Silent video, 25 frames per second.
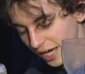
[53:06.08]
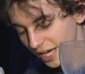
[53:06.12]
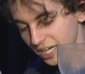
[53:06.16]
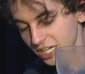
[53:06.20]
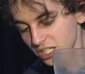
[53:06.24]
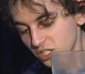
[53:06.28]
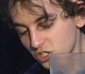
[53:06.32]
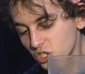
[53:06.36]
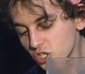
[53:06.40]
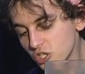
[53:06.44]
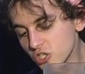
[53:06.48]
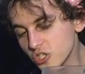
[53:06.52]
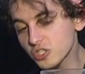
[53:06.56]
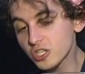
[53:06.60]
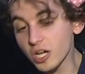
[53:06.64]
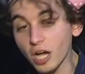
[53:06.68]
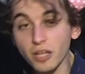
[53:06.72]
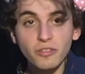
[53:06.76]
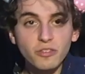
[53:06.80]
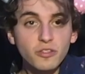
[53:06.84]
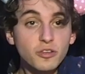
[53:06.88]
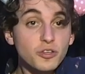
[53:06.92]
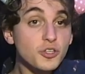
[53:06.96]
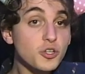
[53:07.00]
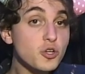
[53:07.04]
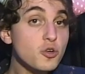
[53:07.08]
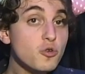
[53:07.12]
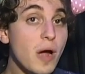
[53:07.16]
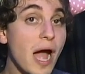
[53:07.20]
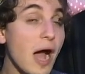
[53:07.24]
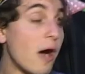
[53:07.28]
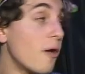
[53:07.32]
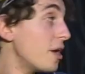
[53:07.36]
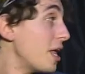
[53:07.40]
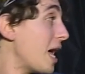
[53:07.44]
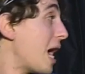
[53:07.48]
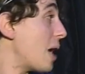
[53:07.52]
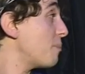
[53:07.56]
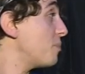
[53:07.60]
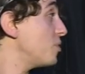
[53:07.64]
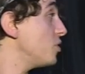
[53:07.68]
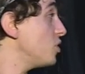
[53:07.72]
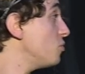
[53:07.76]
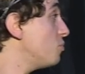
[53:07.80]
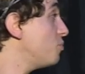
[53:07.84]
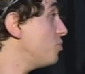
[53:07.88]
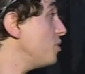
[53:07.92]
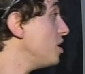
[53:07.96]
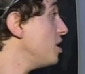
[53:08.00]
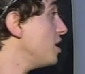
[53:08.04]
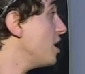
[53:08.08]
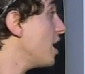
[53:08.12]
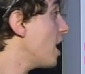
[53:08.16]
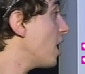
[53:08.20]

It just done the do how it happened to be.